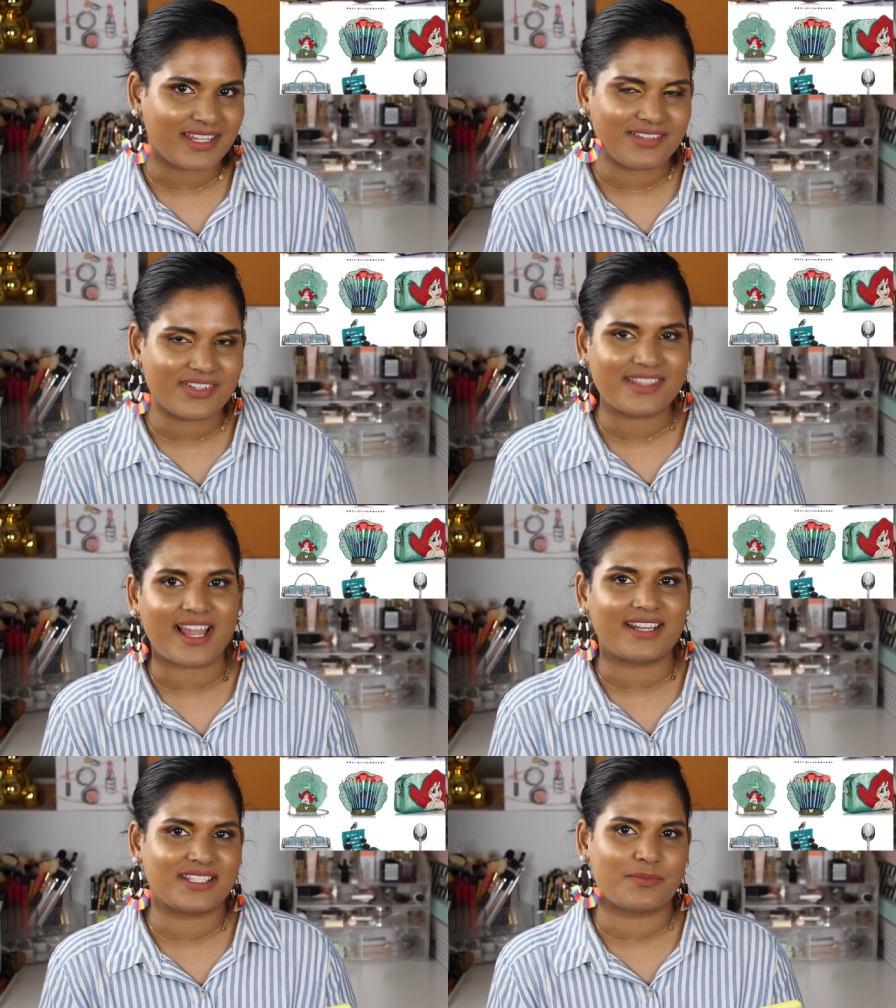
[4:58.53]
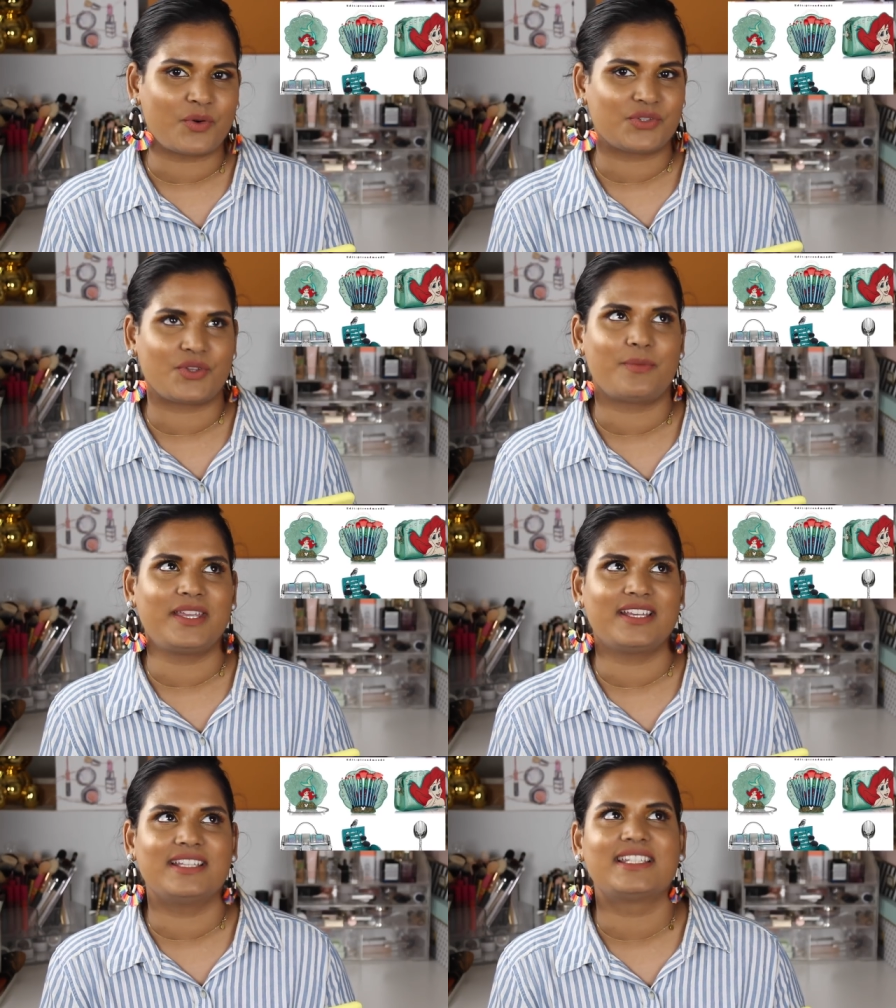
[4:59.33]
even that, it's more so
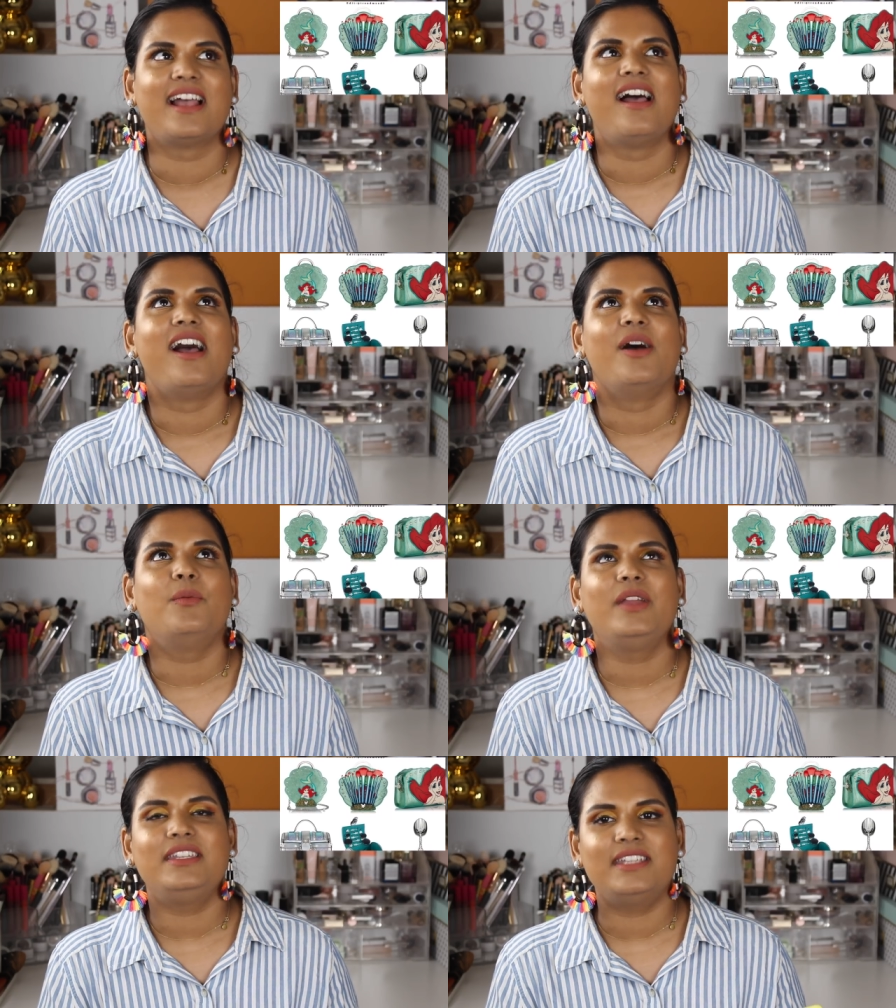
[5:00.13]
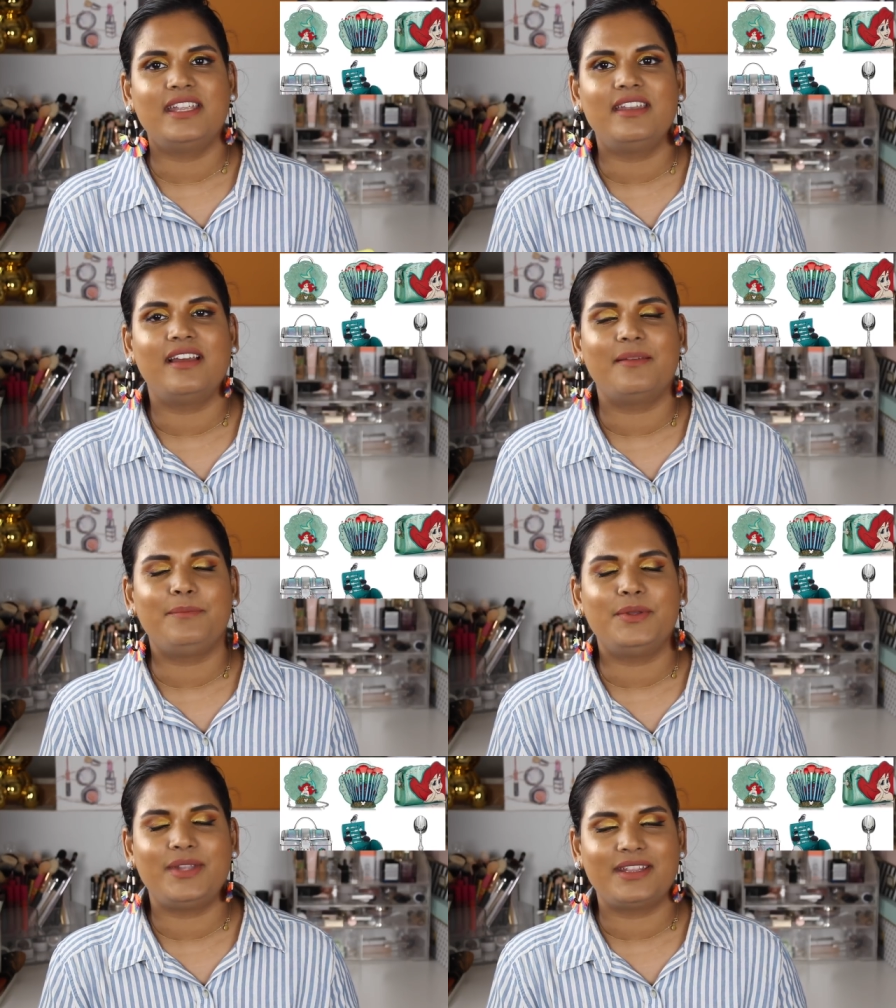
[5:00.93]
because we did
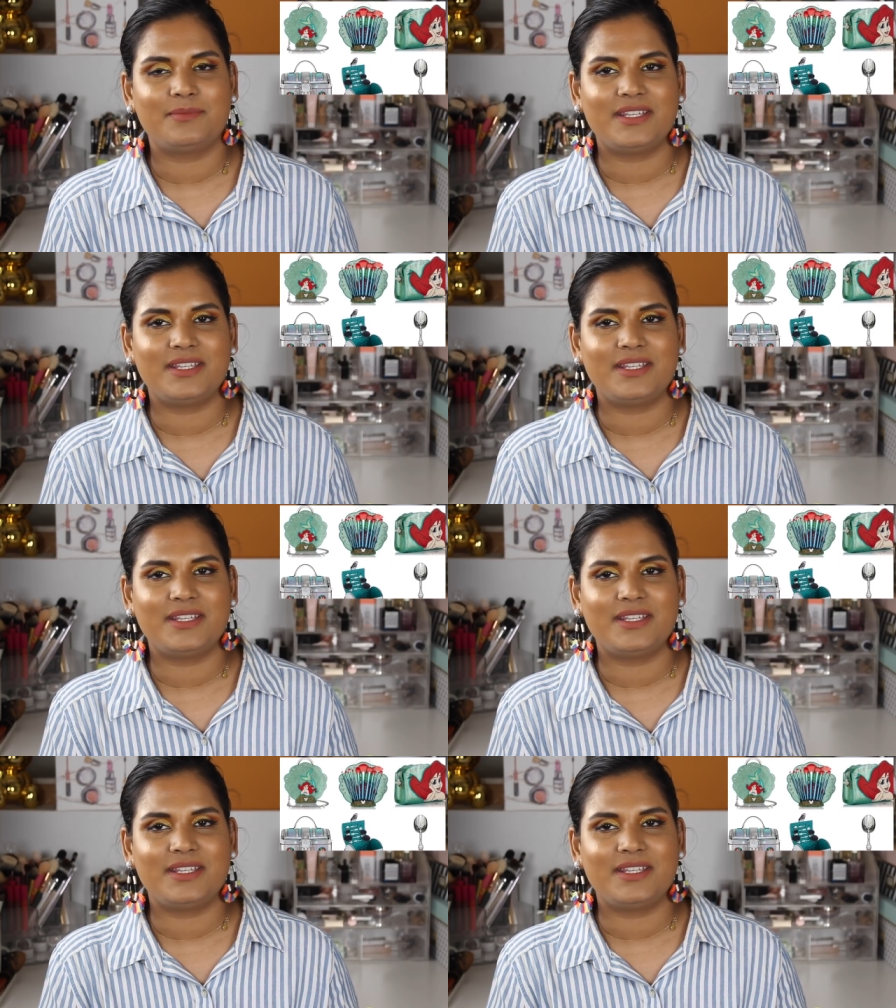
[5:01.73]
Beauty and the